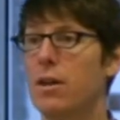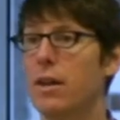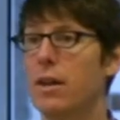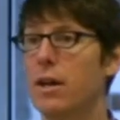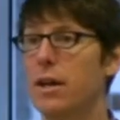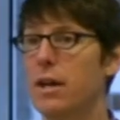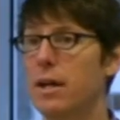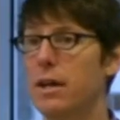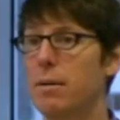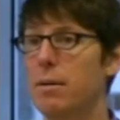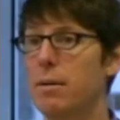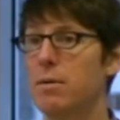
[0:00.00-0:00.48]

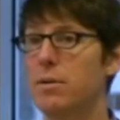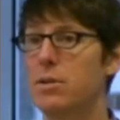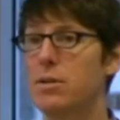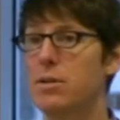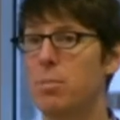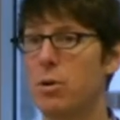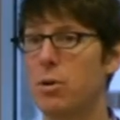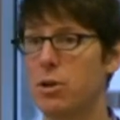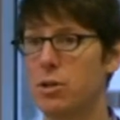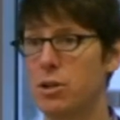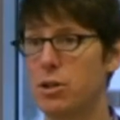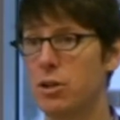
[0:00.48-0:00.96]
the
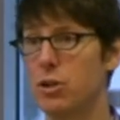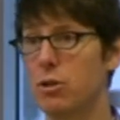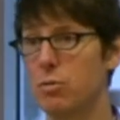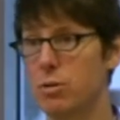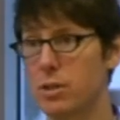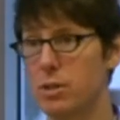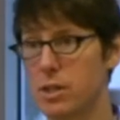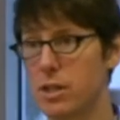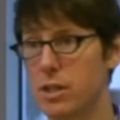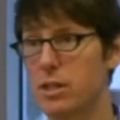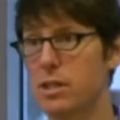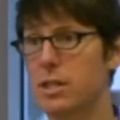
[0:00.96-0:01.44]
person who
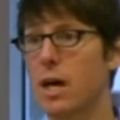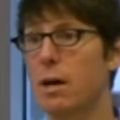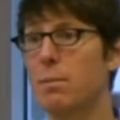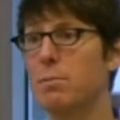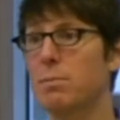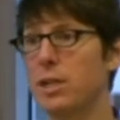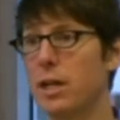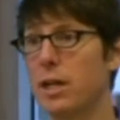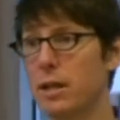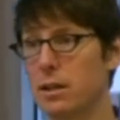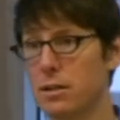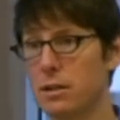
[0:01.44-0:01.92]
is the
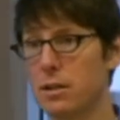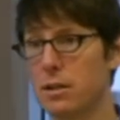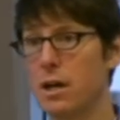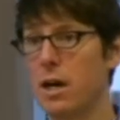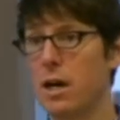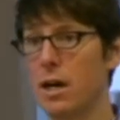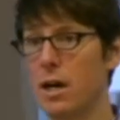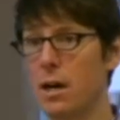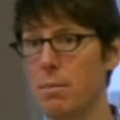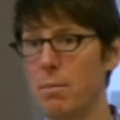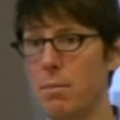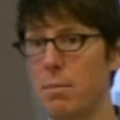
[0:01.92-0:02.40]
subject
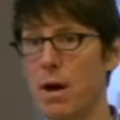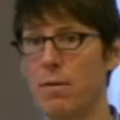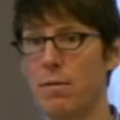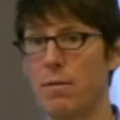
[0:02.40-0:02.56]
um,